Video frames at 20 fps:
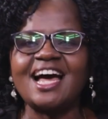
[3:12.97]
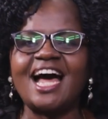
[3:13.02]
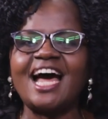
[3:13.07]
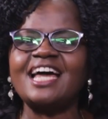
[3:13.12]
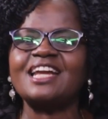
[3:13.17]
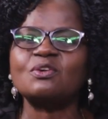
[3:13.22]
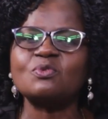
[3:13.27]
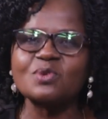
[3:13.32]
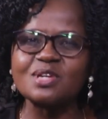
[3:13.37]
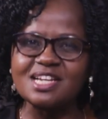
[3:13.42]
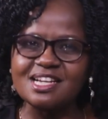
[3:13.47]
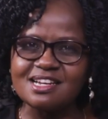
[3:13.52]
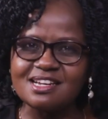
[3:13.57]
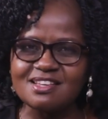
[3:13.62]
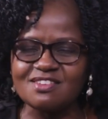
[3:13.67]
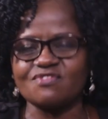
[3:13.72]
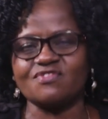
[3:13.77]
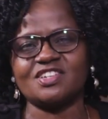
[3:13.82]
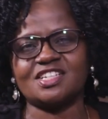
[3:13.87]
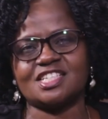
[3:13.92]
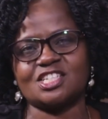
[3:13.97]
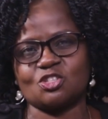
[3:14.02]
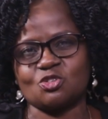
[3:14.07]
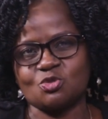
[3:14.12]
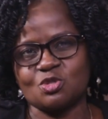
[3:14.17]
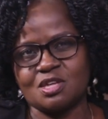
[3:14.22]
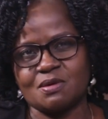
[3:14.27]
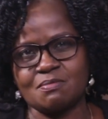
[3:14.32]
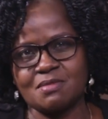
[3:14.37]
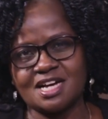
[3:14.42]
and we live it
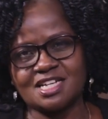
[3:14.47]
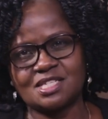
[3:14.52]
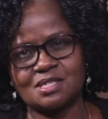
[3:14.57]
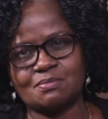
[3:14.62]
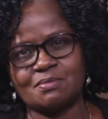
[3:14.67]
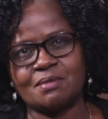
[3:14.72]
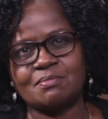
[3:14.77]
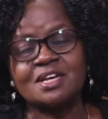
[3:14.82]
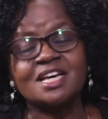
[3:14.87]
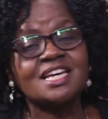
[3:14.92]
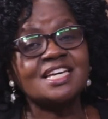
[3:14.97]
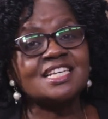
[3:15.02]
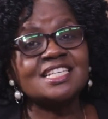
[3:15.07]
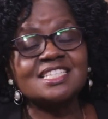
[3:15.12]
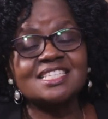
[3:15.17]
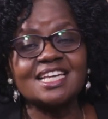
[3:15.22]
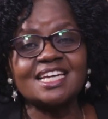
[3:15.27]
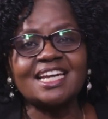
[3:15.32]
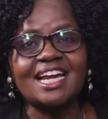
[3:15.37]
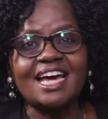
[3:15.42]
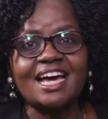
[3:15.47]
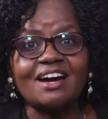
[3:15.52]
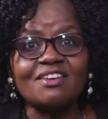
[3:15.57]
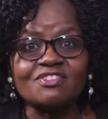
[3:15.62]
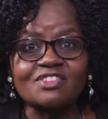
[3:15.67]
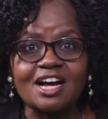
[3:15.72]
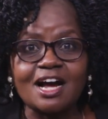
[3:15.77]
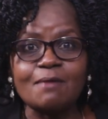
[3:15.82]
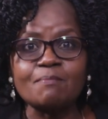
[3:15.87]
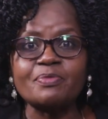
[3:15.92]
to the maximum he said i
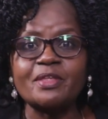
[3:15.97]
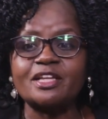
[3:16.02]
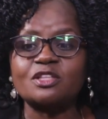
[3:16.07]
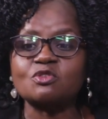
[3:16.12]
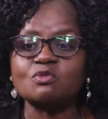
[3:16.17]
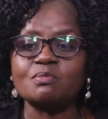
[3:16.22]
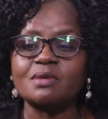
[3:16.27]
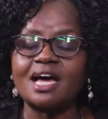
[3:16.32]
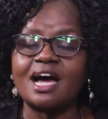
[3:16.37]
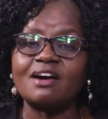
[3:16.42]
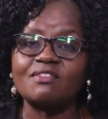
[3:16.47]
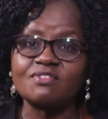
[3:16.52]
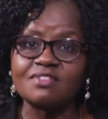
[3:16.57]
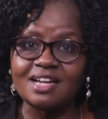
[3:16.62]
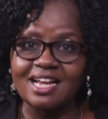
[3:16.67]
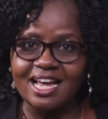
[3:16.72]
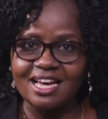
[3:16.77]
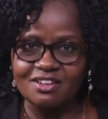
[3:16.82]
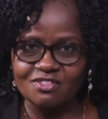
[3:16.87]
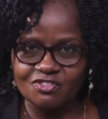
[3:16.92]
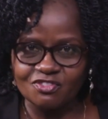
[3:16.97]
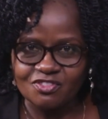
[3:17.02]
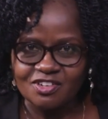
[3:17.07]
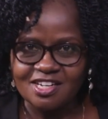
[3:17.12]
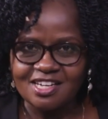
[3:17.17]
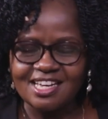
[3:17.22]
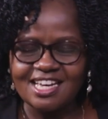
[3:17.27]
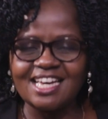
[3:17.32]
have come that you may have life